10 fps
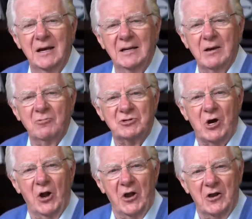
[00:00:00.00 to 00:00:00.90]
that was
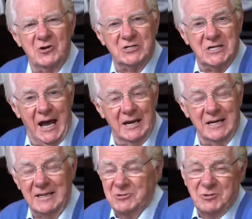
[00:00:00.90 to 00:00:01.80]
called understanding.
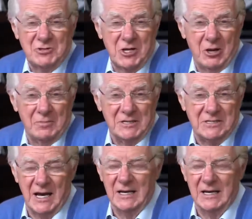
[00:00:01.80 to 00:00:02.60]
That's what Solomon said.